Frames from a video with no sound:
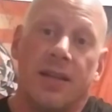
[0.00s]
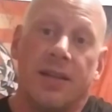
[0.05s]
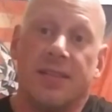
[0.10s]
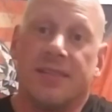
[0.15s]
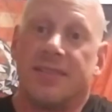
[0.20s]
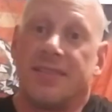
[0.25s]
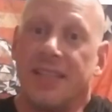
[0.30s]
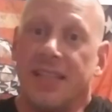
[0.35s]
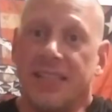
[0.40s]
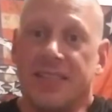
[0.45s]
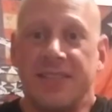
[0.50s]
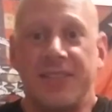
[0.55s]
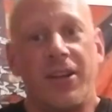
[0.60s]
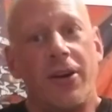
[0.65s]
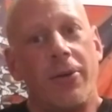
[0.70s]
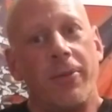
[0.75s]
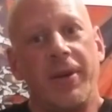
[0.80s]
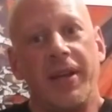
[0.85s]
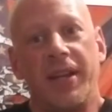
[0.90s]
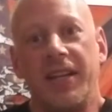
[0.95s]
Seen
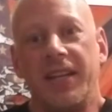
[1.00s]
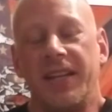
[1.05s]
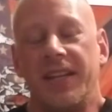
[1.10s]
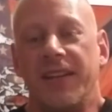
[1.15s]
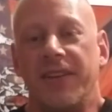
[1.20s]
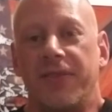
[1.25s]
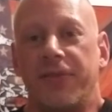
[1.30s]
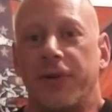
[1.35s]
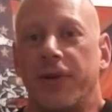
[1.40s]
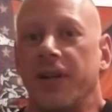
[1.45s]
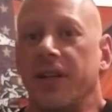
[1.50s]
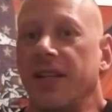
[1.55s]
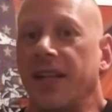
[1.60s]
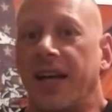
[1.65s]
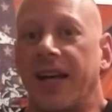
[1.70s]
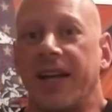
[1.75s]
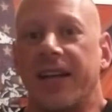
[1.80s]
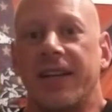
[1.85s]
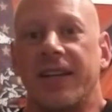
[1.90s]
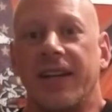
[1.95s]
so many different,
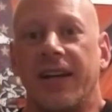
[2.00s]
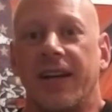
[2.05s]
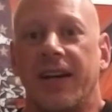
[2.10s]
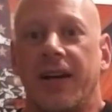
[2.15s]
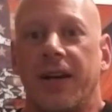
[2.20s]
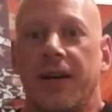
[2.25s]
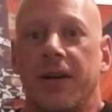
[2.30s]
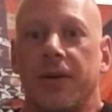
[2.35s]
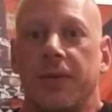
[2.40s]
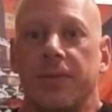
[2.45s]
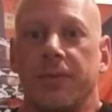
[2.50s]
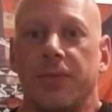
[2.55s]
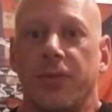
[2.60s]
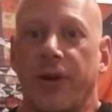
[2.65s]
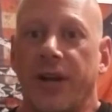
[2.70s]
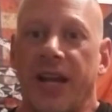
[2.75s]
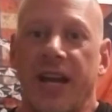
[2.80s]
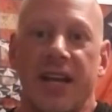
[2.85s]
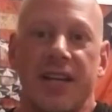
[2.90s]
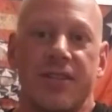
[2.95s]

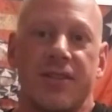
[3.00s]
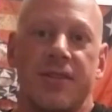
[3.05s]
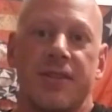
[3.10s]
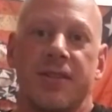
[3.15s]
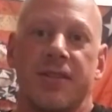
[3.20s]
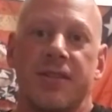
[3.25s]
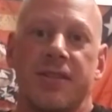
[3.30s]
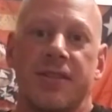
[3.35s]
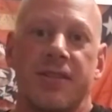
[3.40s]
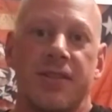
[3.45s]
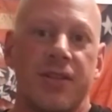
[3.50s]
reactions